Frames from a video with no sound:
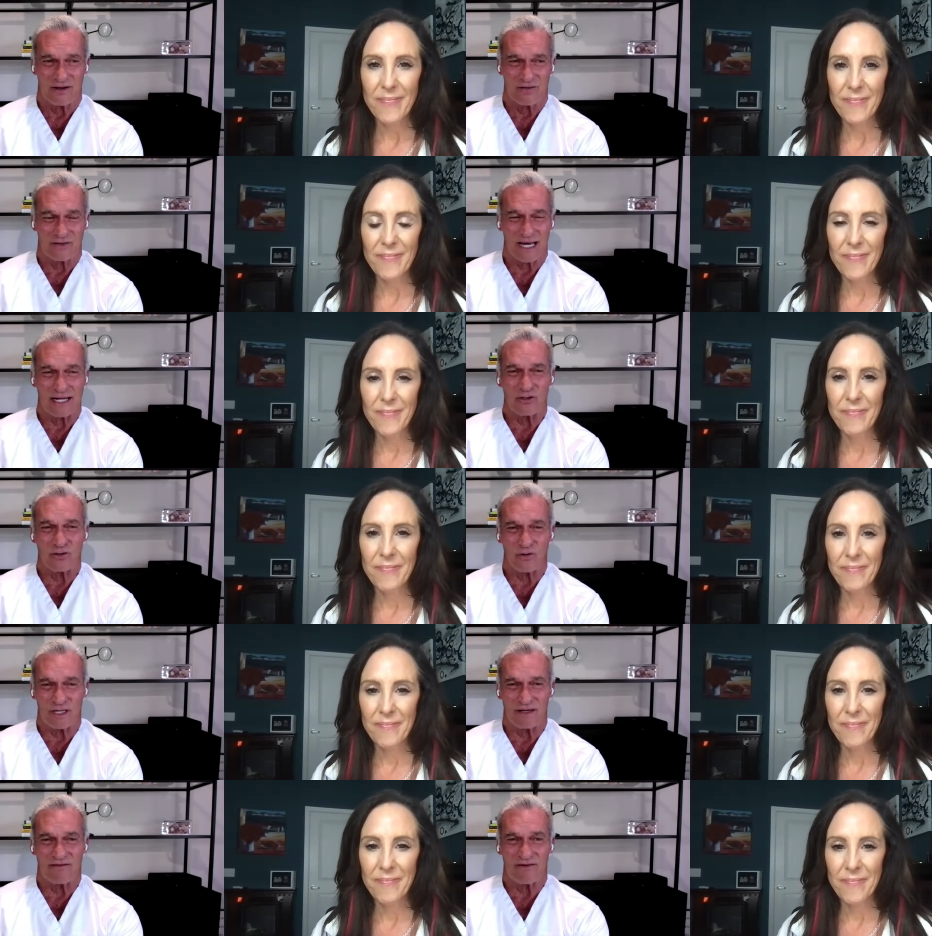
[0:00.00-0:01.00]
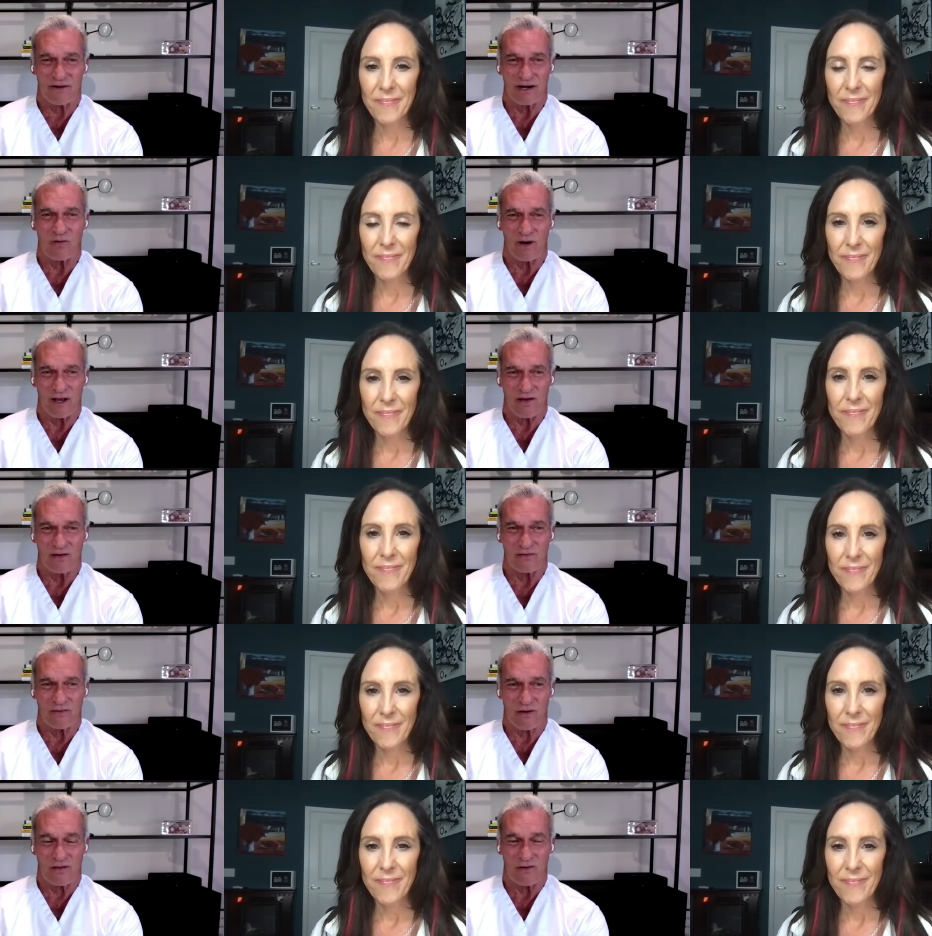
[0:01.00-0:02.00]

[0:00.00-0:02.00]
Speaker 1: you know, not doing very well.